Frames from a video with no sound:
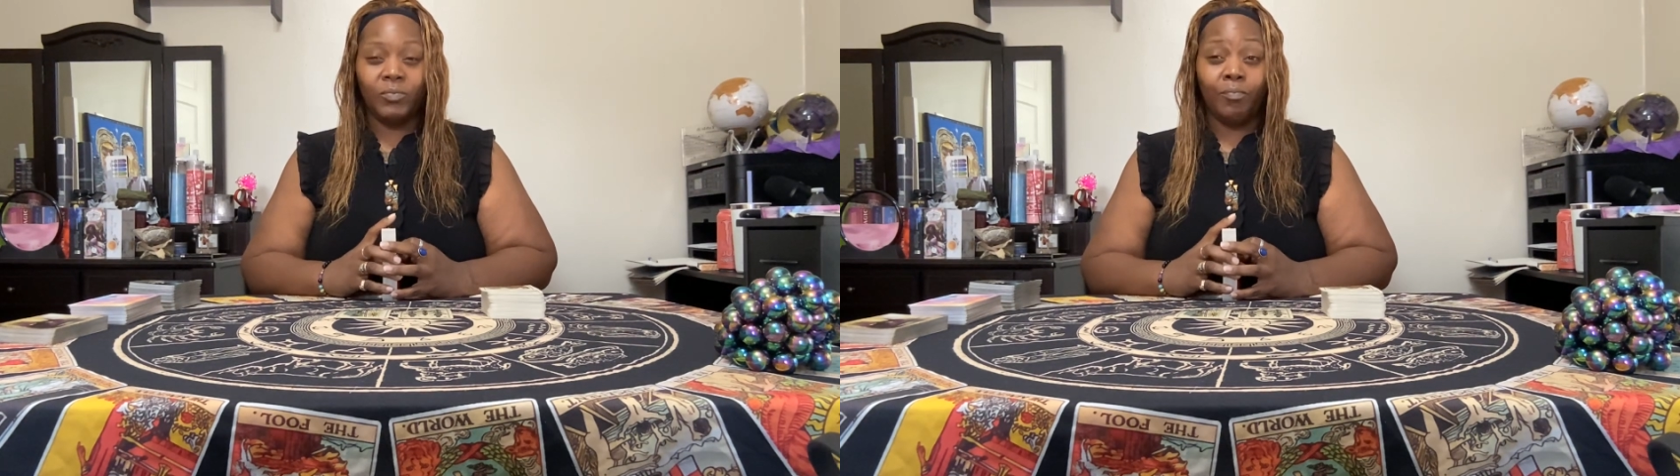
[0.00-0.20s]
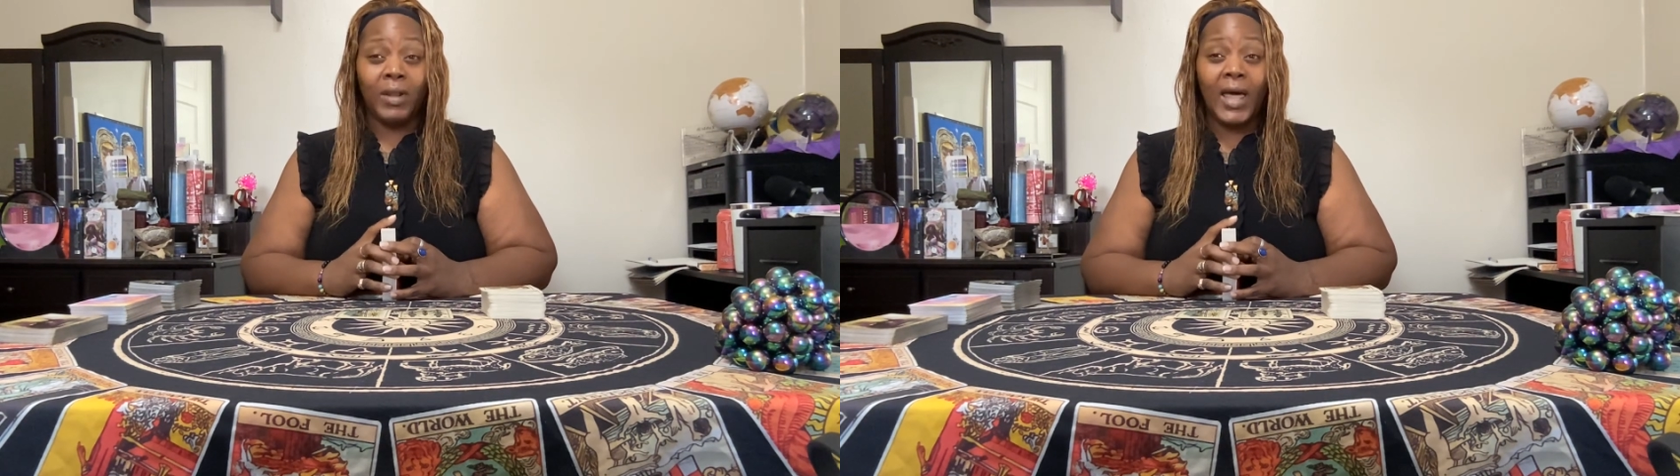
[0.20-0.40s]

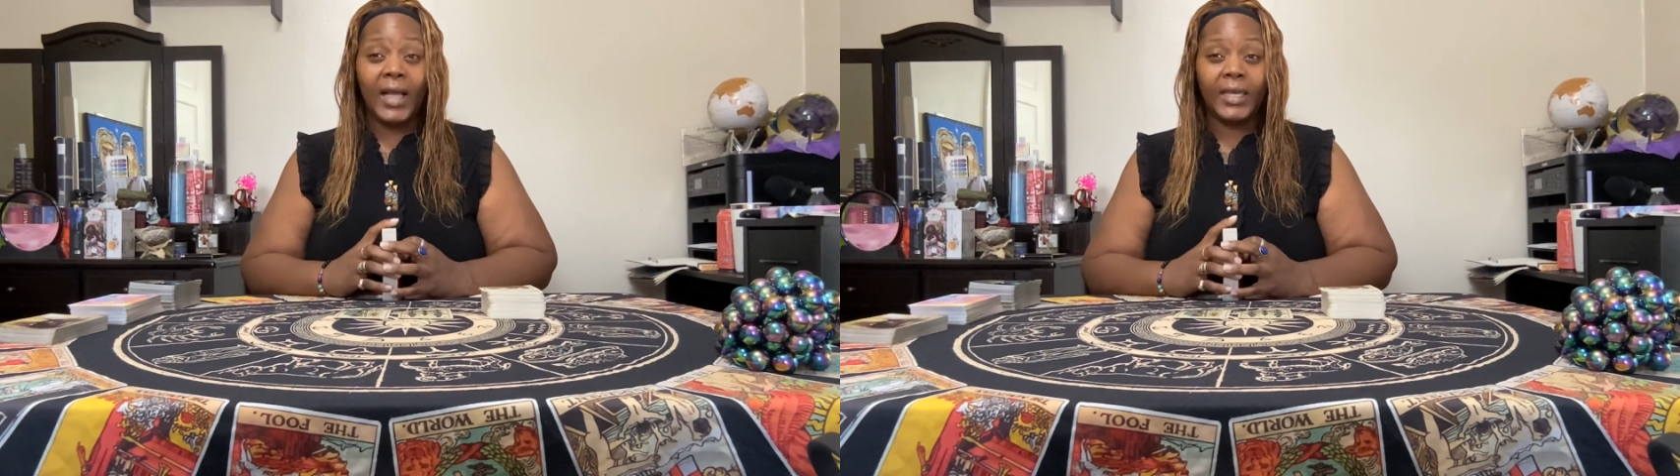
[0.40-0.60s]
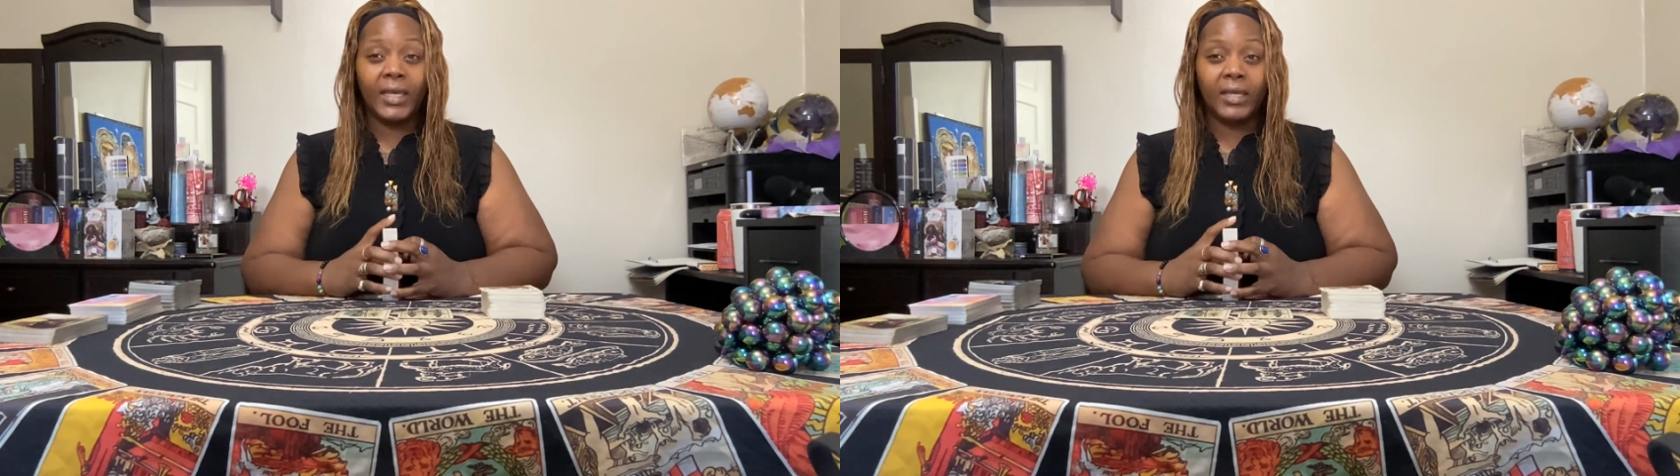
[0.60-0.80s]

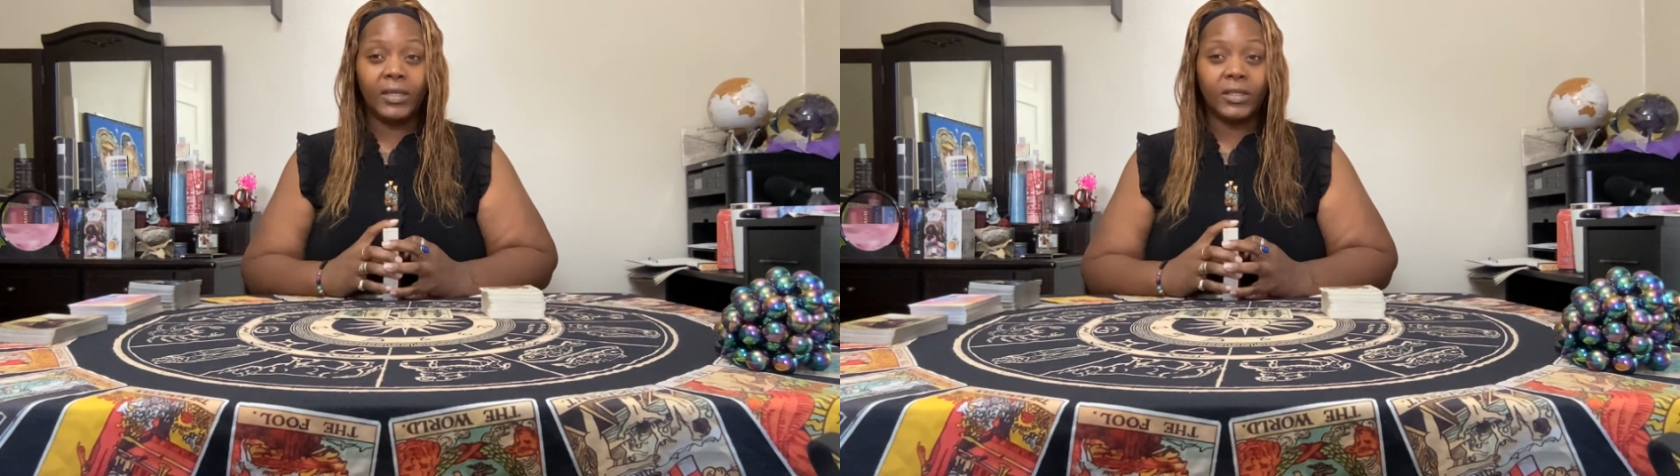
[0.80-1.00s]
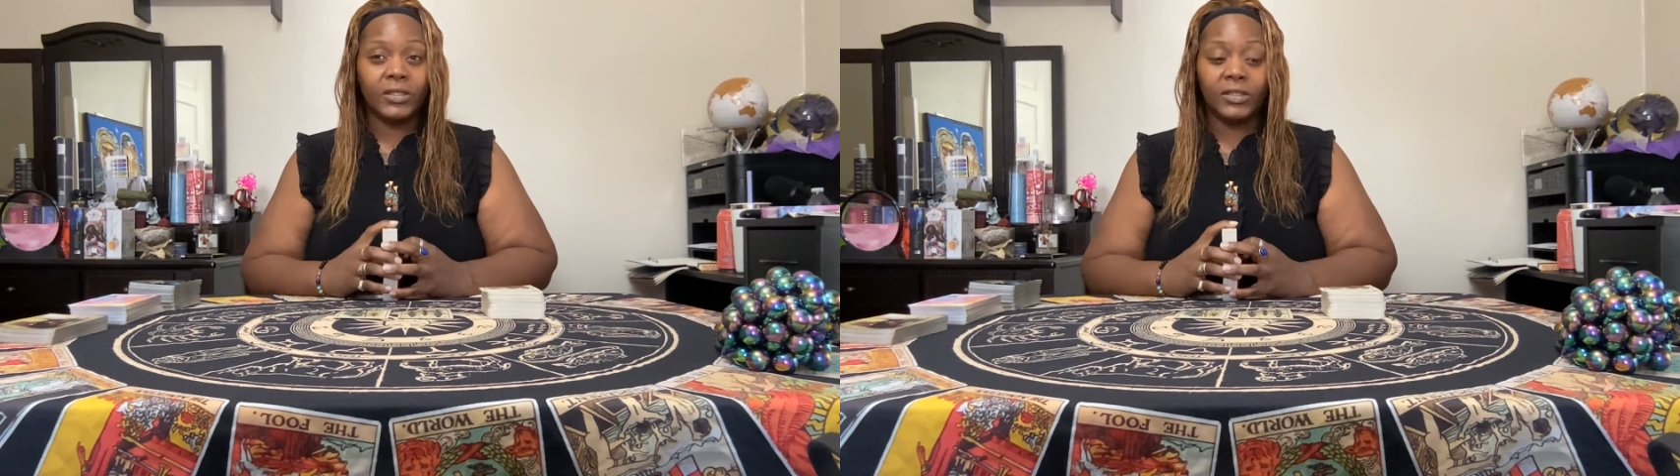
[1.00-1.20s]
block it
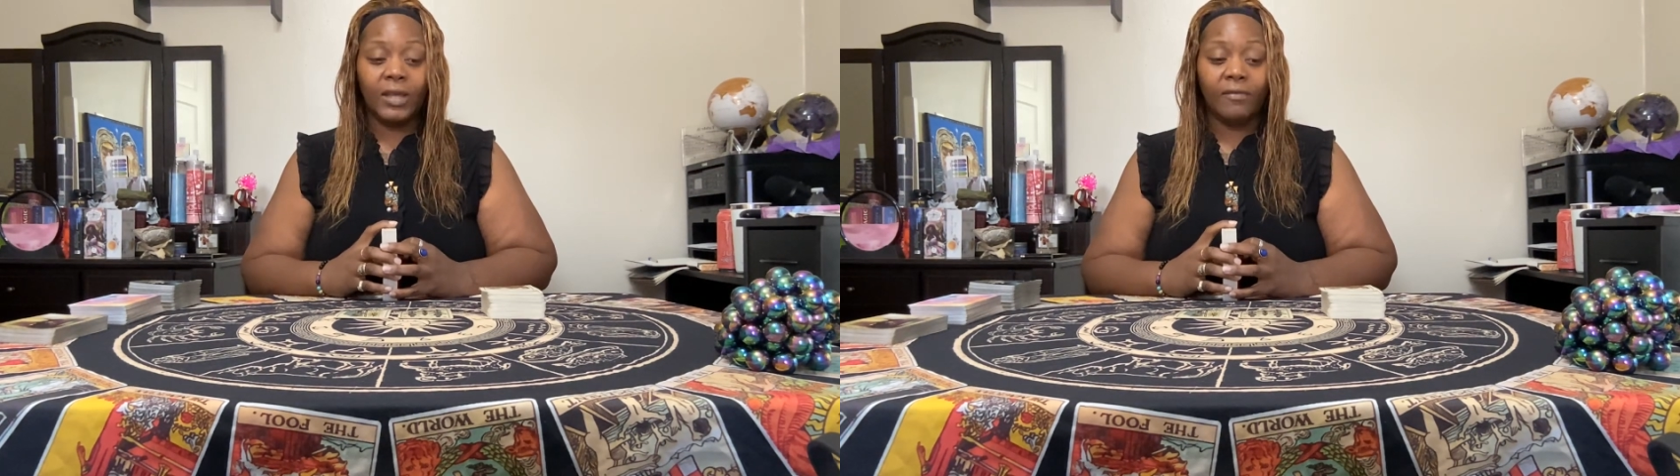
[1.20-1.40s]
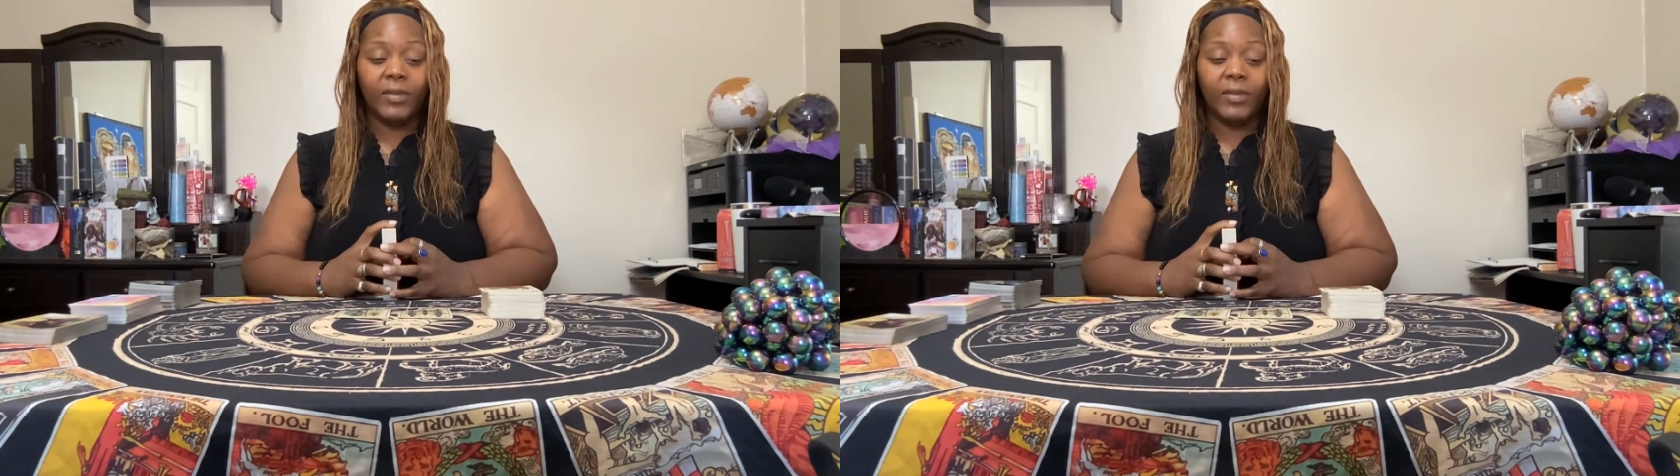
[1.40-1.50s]
because it's not